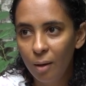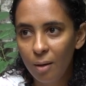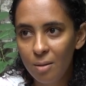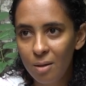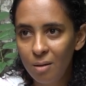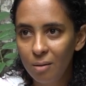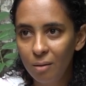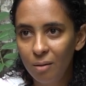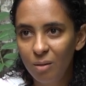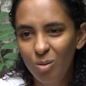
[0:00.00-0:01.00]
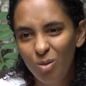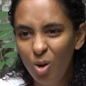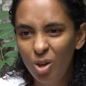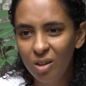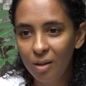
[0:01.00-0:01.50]
I said,
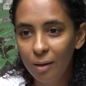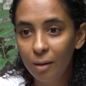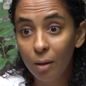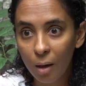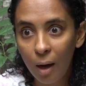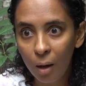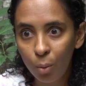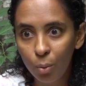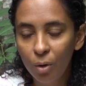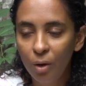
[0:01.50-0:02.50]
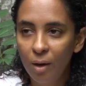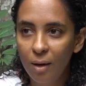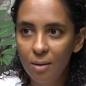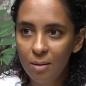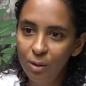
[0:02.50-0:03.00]
not really. How?
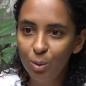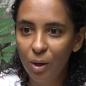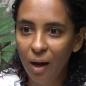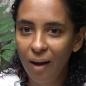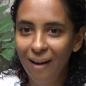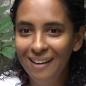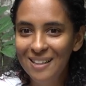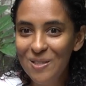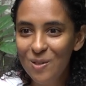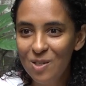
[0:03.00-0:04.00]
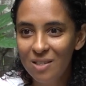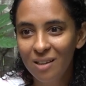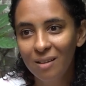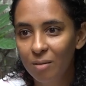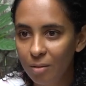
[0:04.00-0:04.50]
I said, yoga. So she
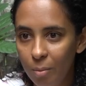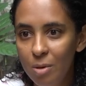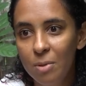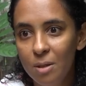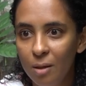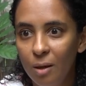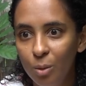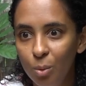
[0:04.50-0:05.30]
said, hame bhi sikha